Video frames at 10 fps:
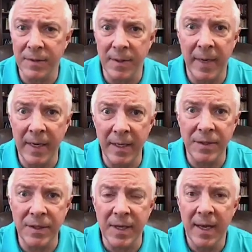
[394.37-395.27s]
Somebody that
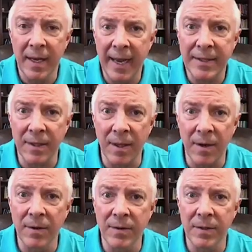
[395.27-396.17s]
just hasn't
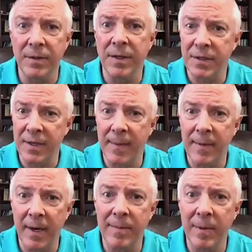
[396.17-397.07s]
learned to step
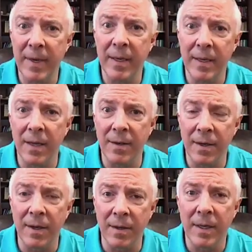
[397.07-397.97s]
it up and be an
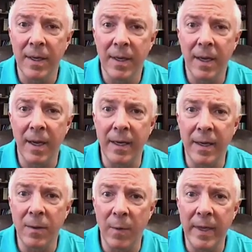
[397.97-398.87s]
adult
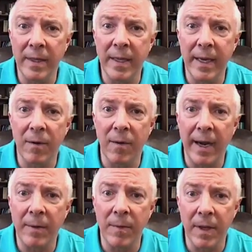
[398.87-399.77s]
in the way that they
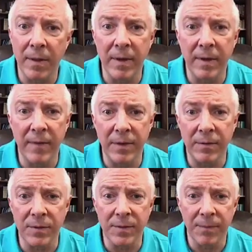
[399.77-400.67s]
interact with other
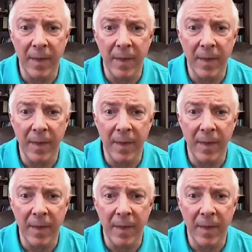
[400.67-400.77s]
individuals.